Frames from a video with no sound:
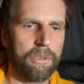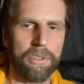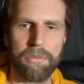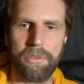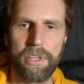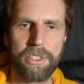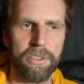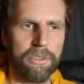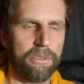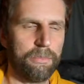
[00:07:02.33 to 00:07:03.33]
Christmas
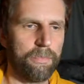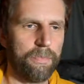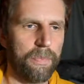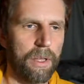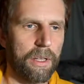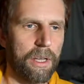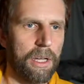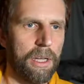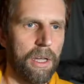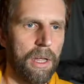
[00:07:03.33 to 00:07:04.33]
sessions.
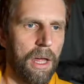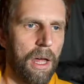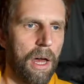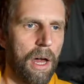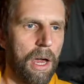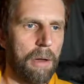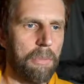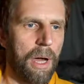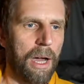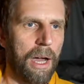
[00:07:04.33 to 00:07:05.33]
Okay,
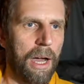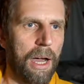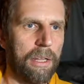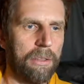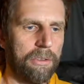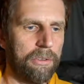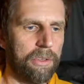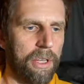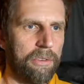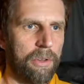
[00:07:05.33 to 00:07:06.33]

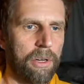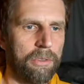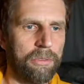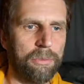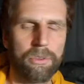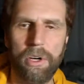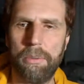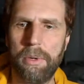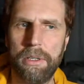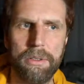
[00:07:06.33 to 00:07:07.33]
and if you are a
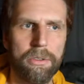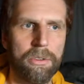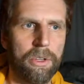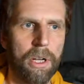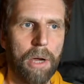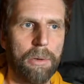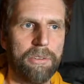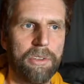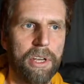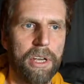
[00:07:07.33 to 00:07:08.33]
subscriber to the
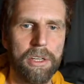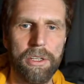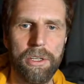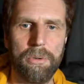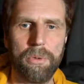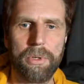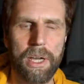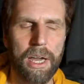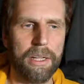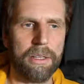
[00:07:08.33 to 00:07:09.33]
lowest tier, you
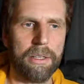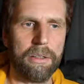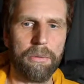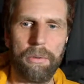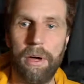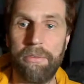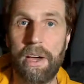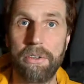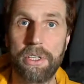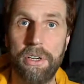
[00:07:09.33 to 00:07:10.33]
will get a
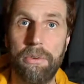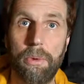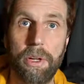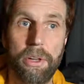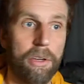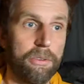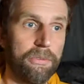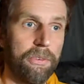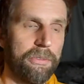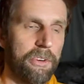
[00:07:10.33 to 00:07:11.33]
voucher for one of
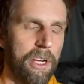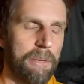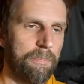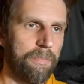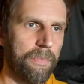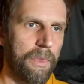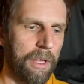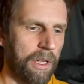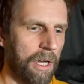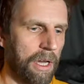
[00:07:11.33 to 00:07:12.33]
those for free.
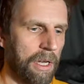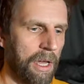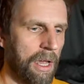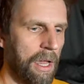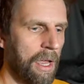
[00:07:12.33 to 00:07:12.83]
Okay.